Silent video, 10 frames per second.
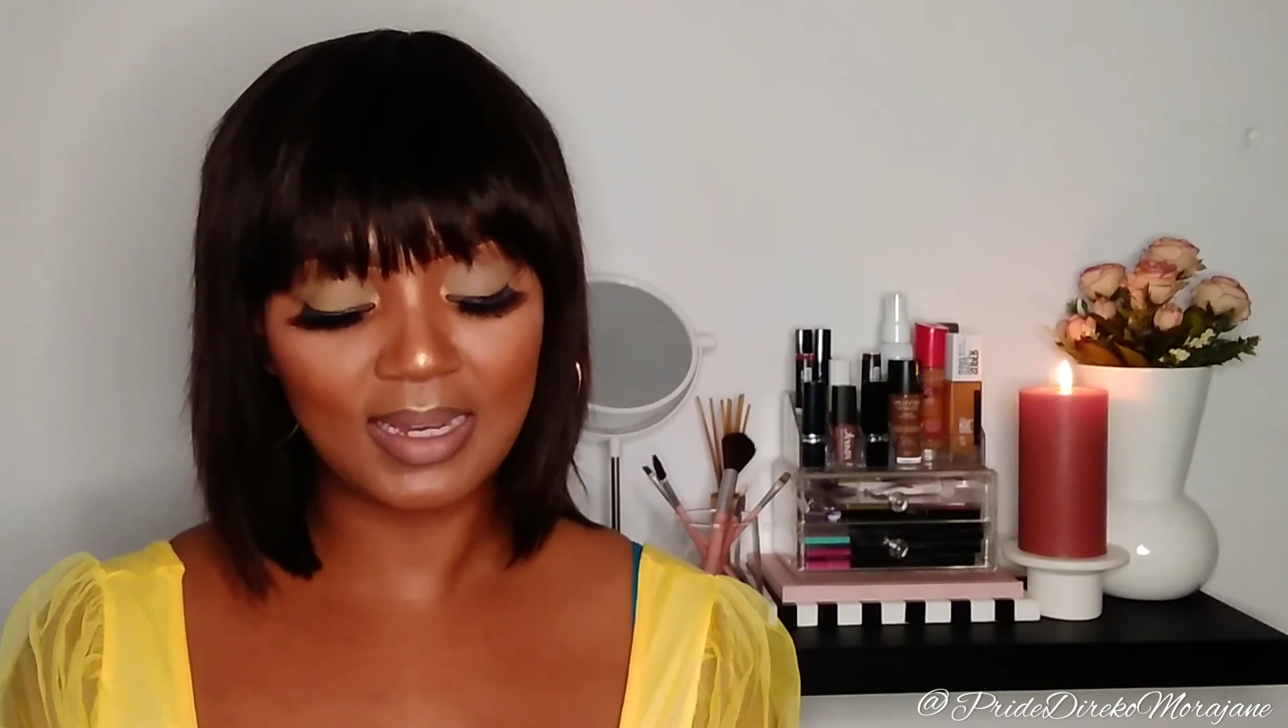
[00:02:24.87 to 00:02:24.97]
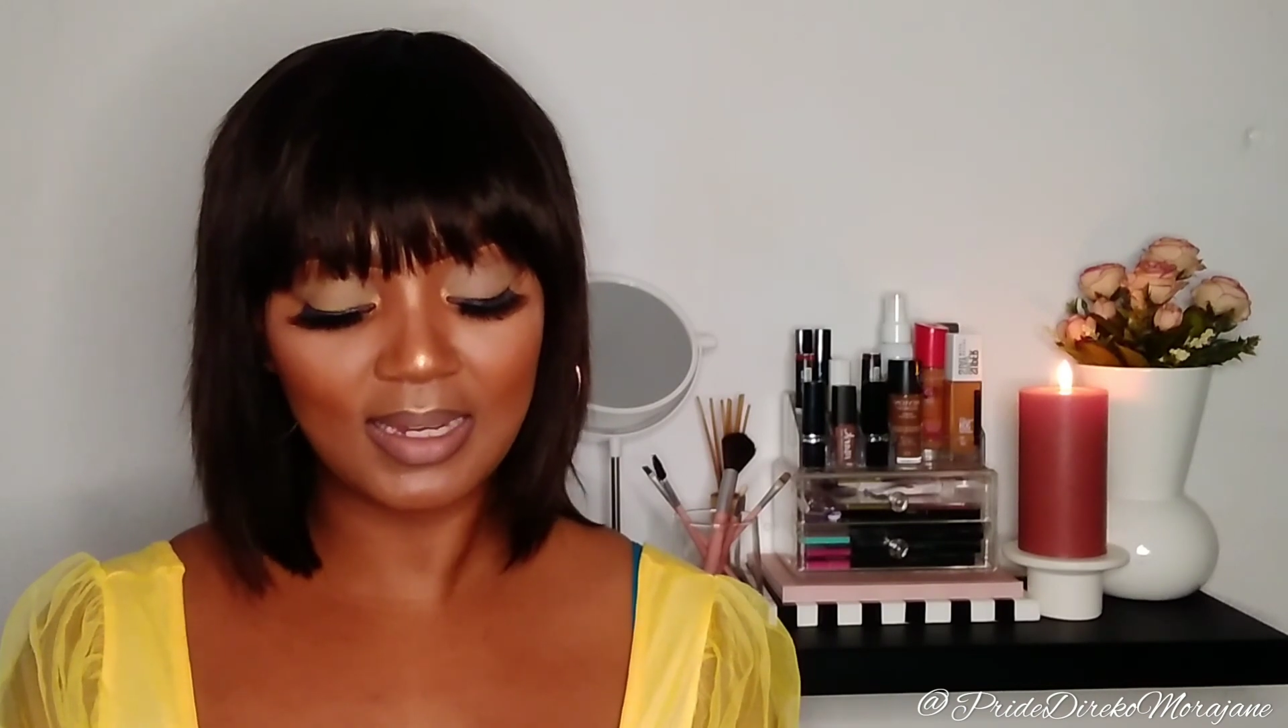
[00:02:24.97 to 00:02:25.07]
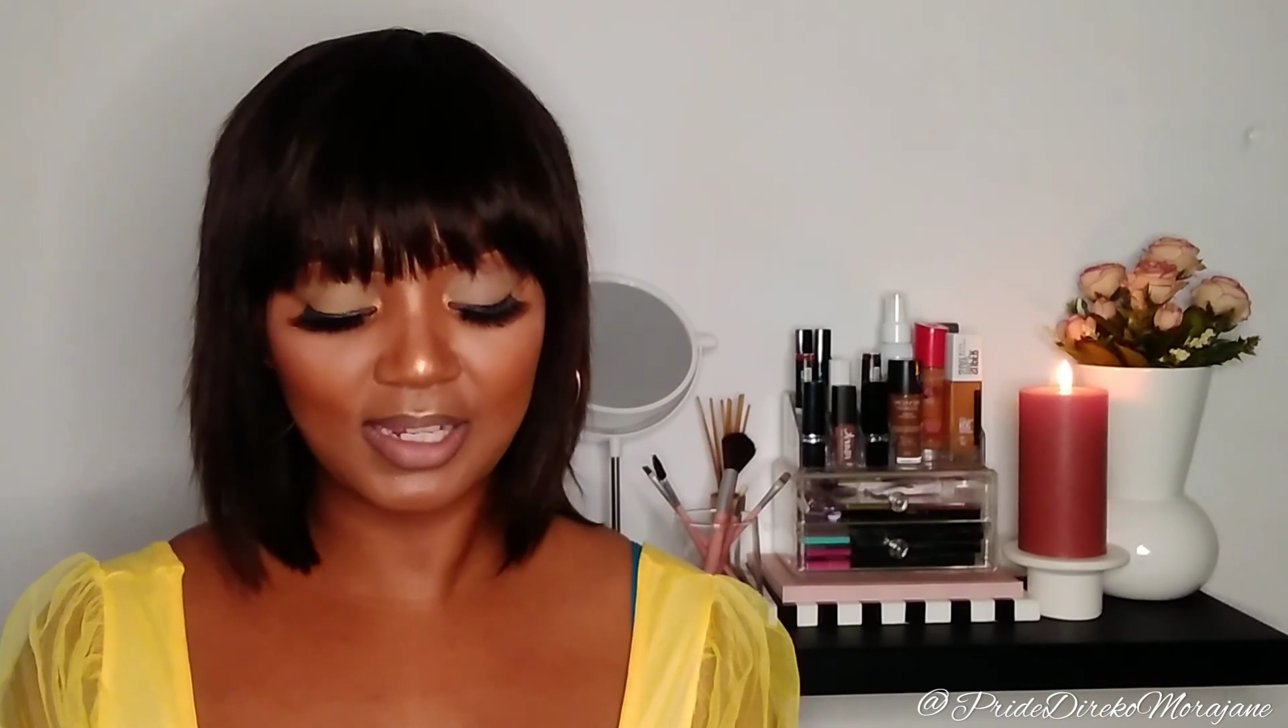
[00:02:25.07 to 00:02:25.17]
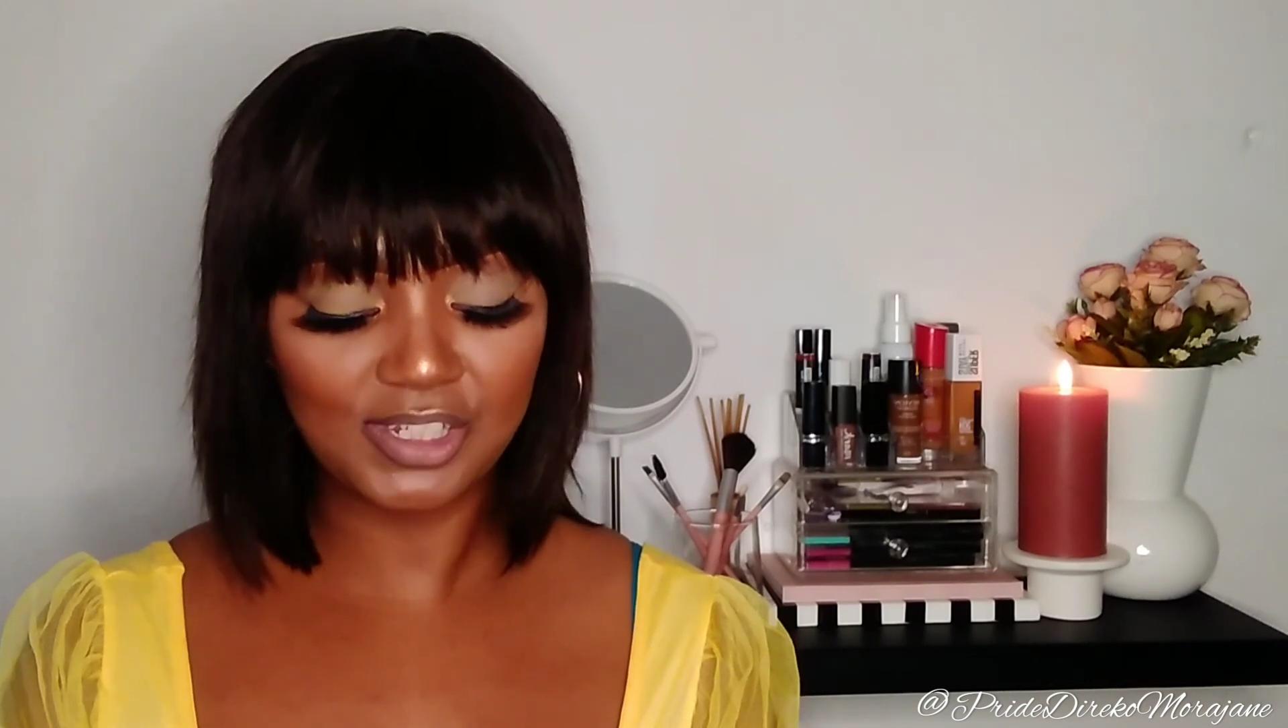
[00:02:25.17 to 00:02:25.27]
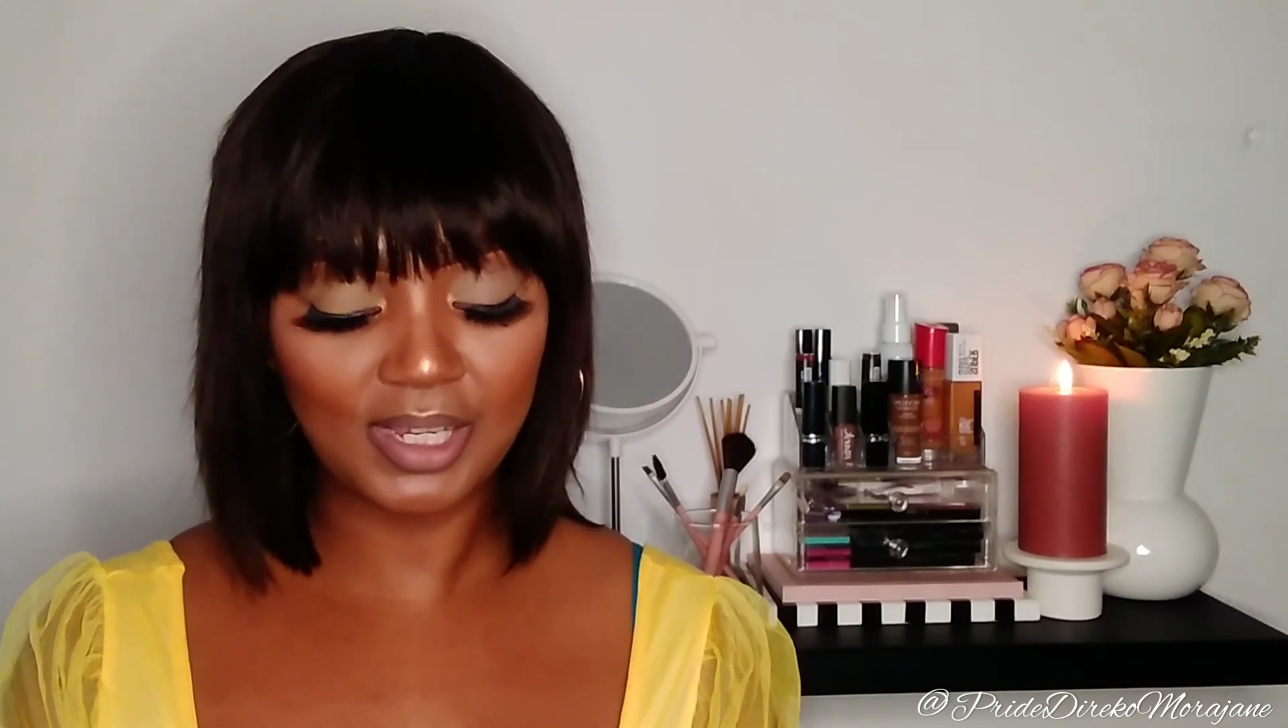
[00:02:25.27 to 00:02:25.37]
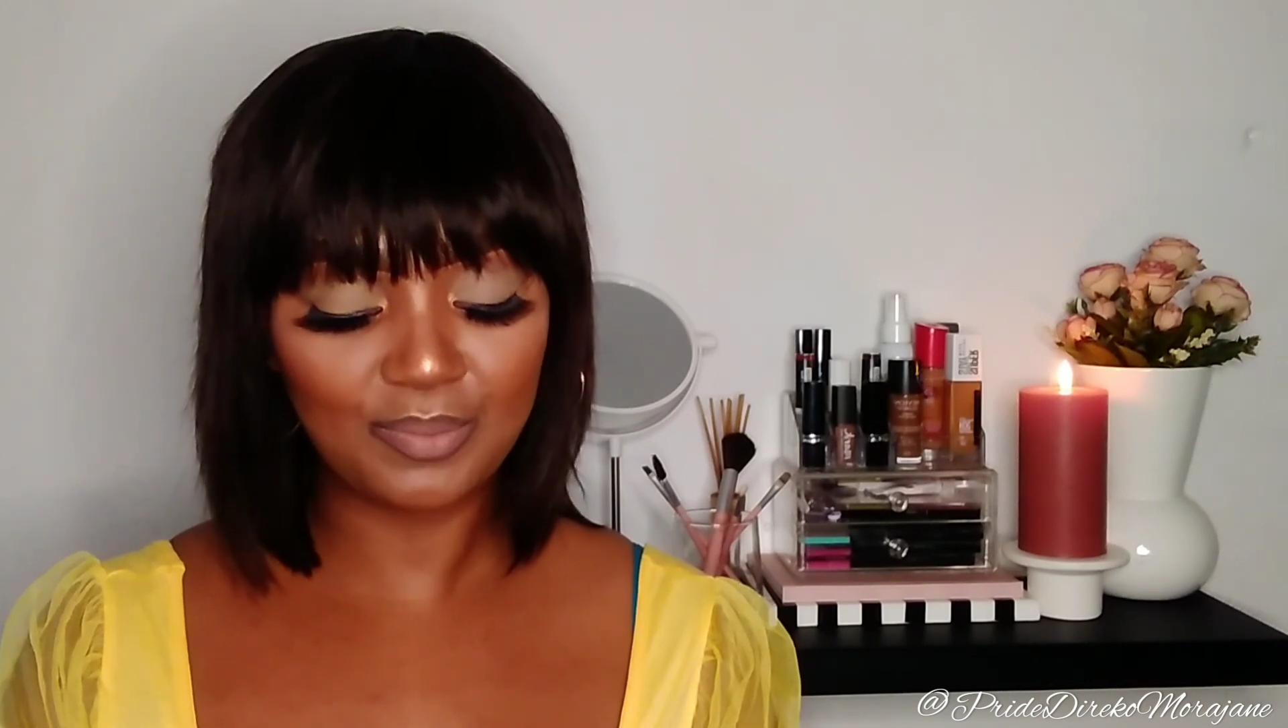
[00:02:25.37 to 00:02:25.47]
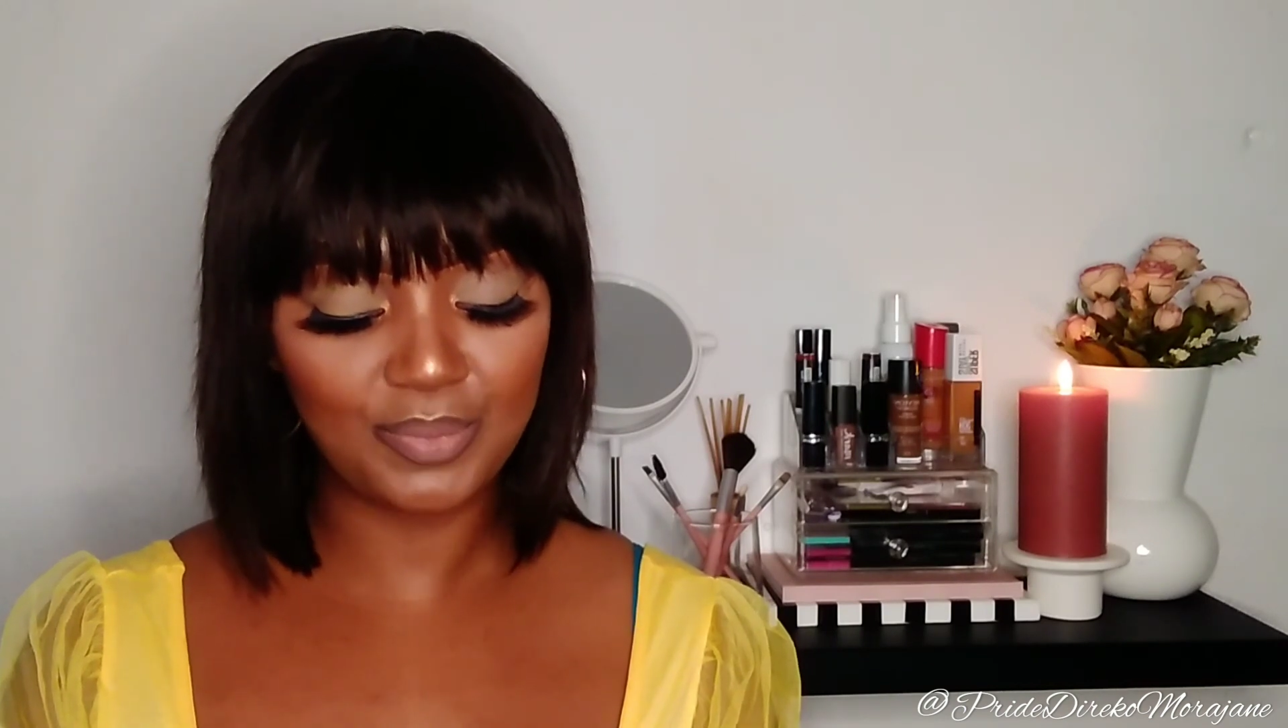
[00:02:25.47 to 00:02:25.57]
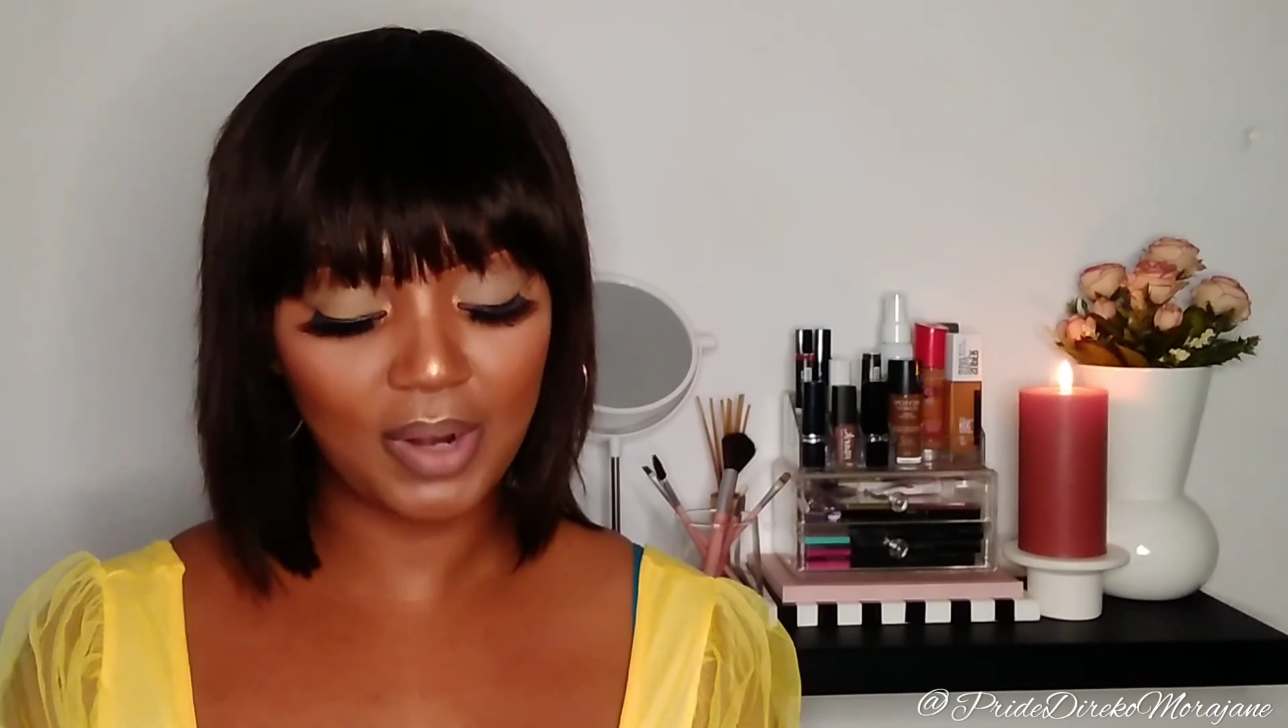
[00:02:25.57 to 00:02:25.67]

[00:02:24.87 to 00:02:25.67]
Lash and